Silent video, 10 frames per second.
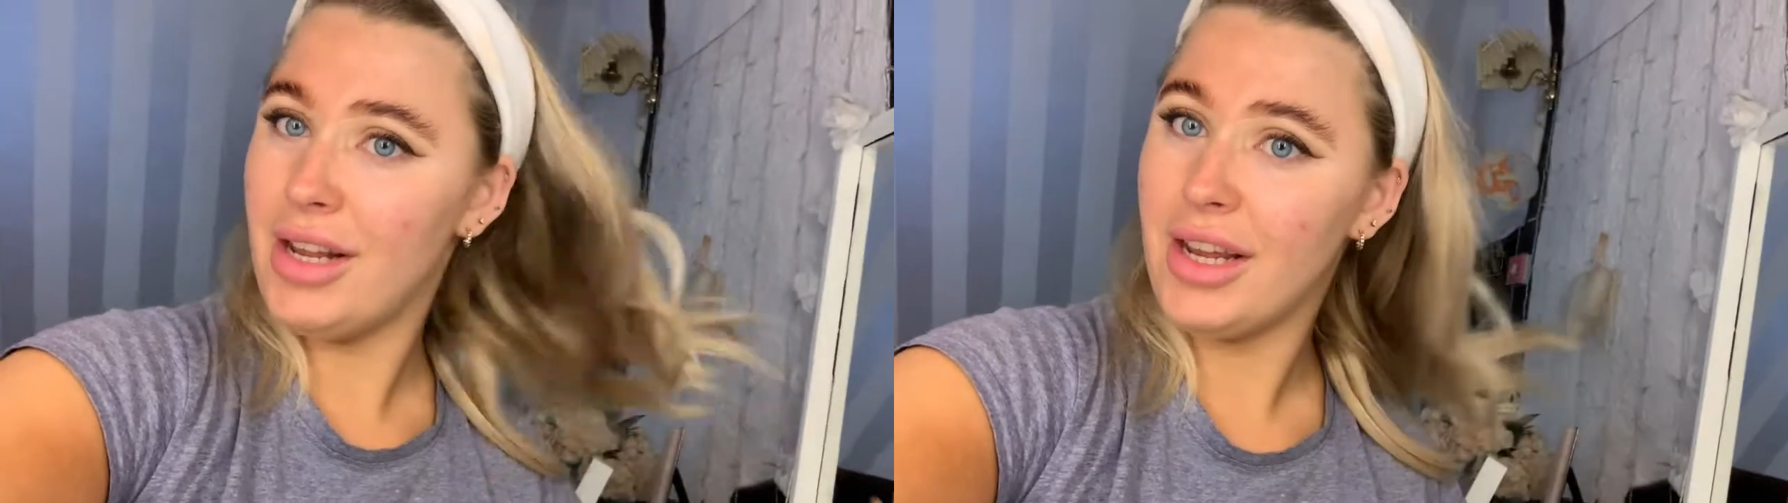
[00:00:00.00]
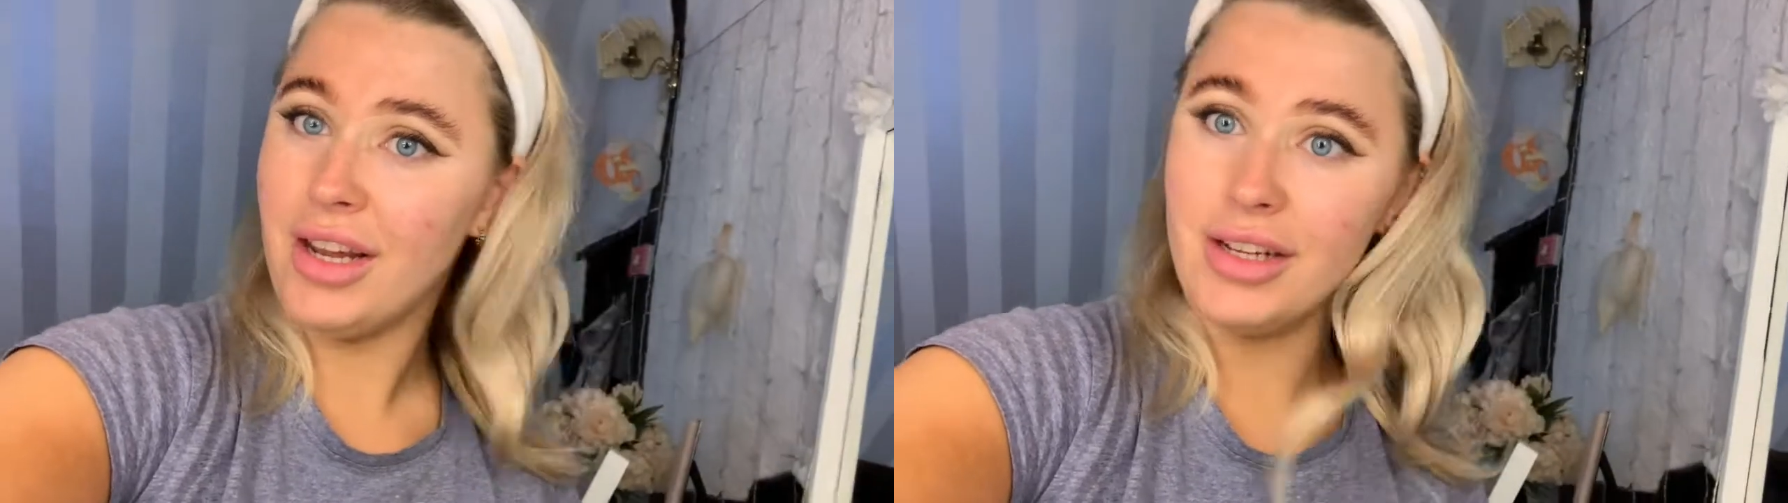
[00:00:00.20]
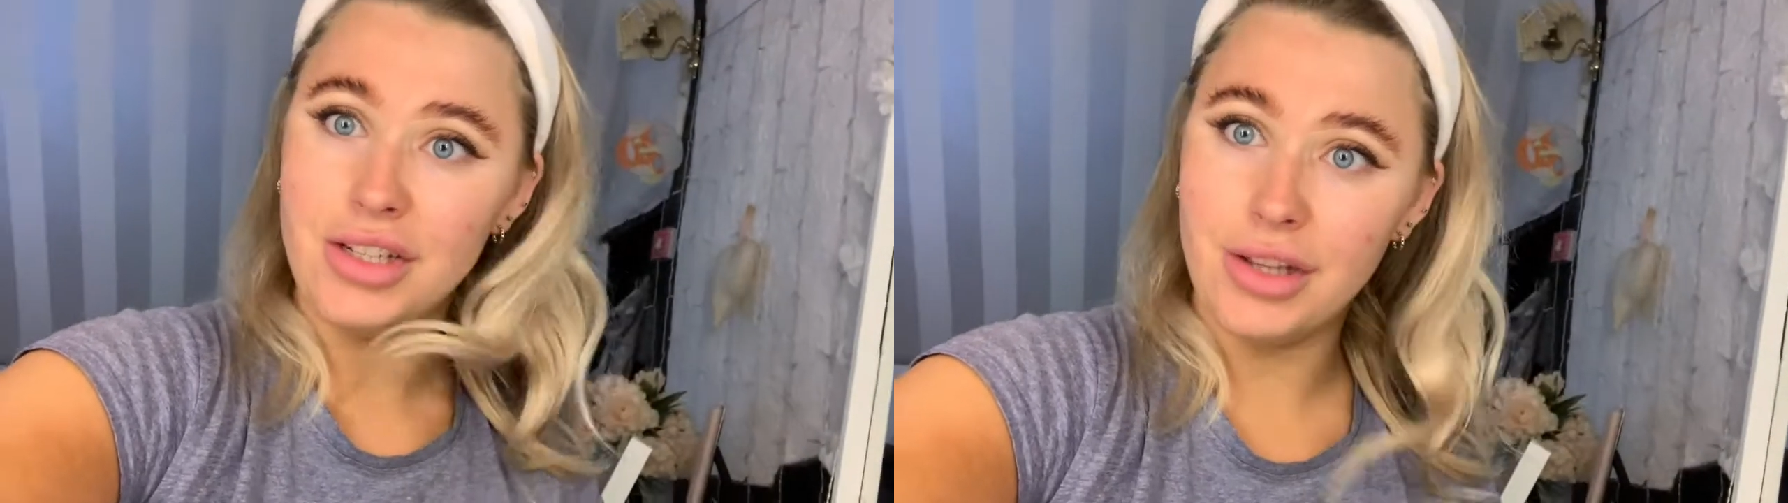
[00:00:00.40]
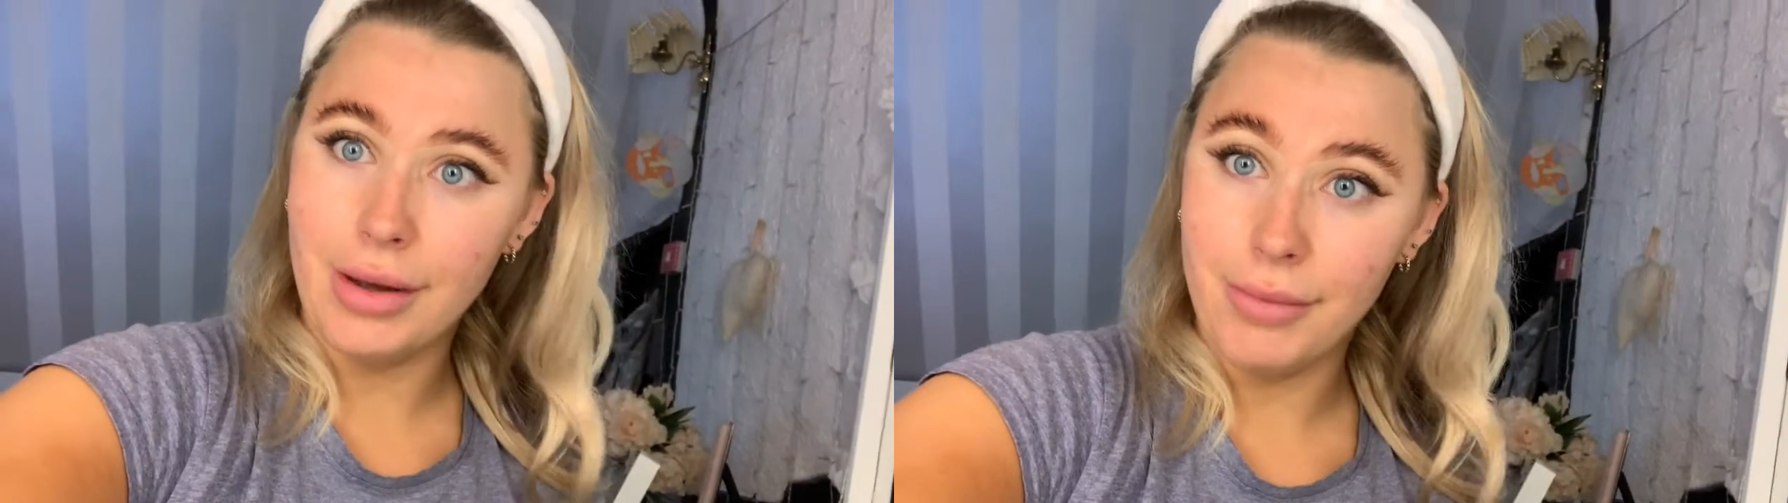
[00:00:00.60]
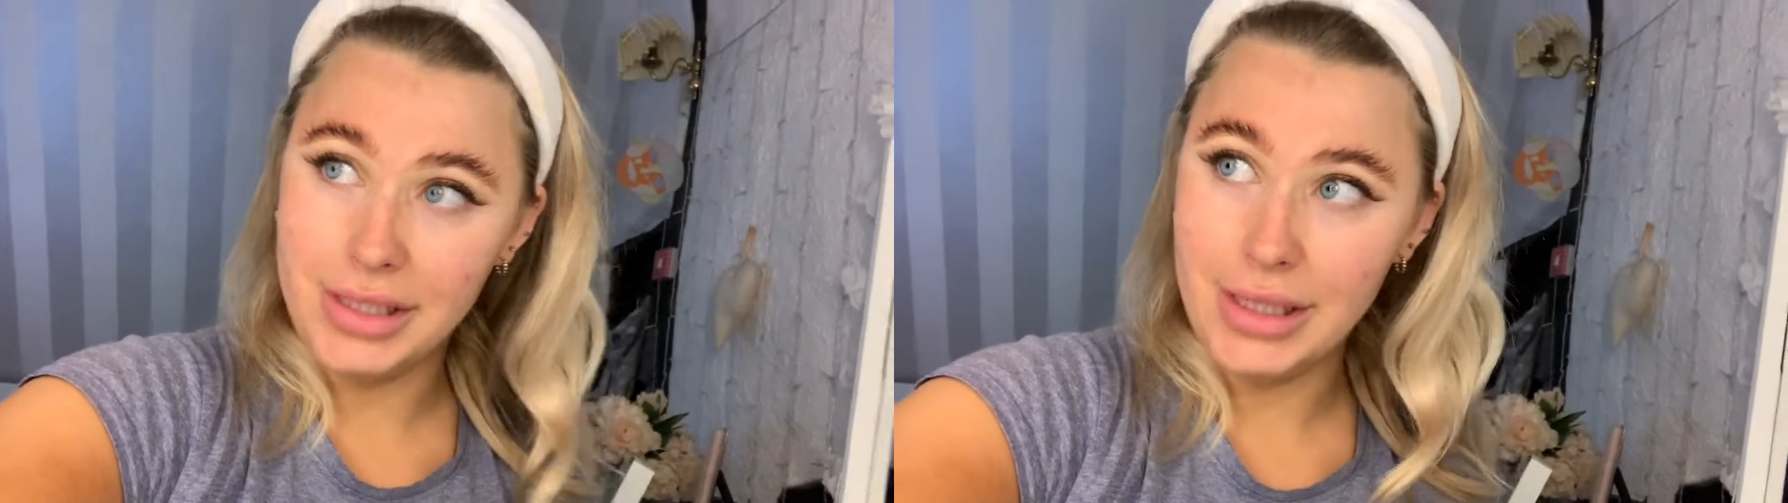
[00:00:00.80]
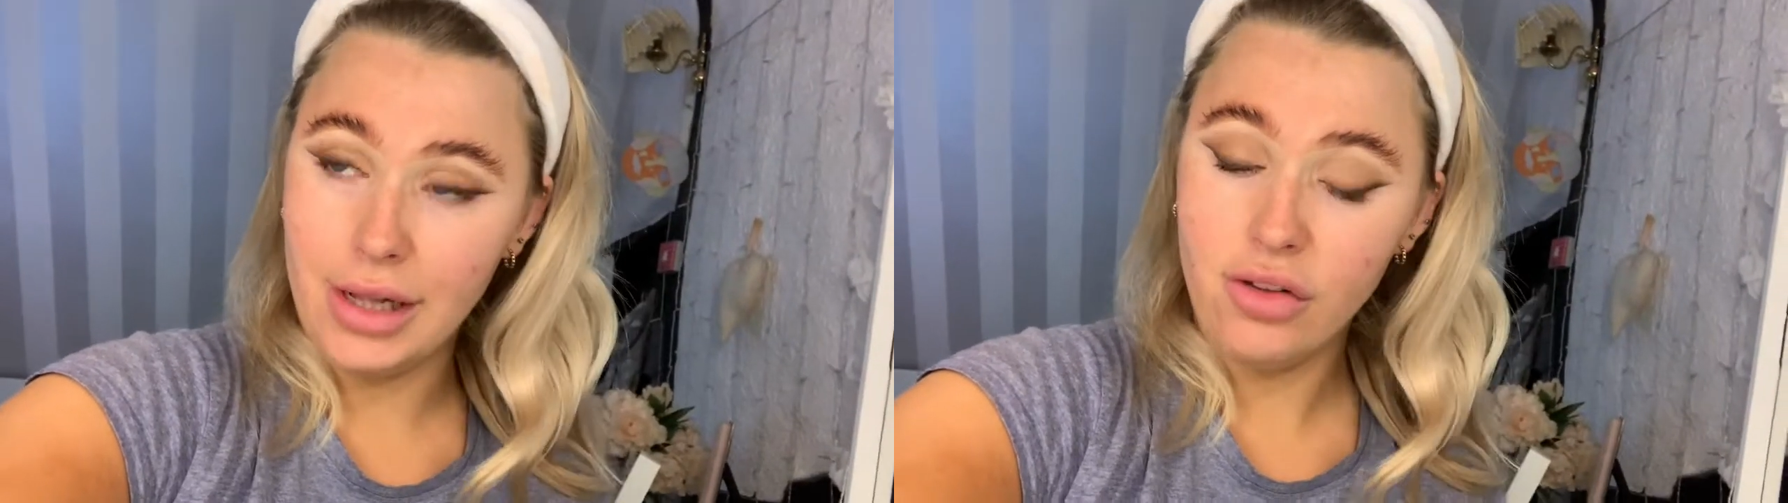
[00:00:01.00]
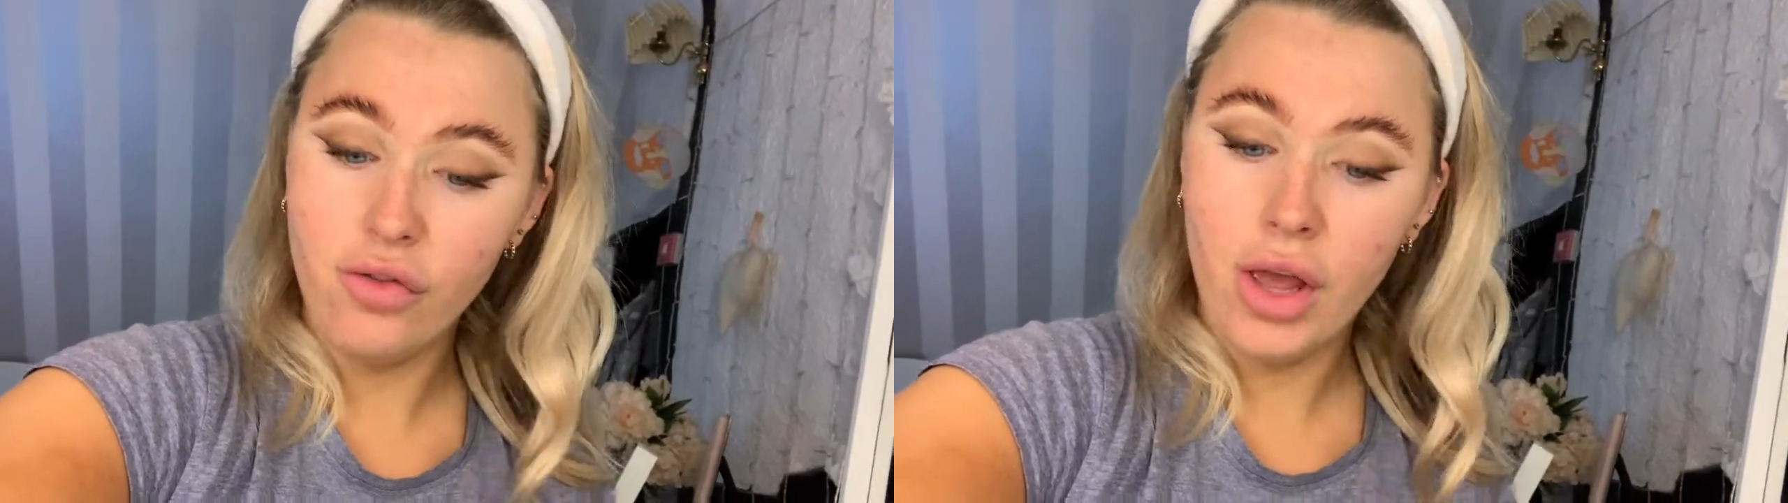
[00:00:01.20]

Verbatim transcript: Like I can do that myself.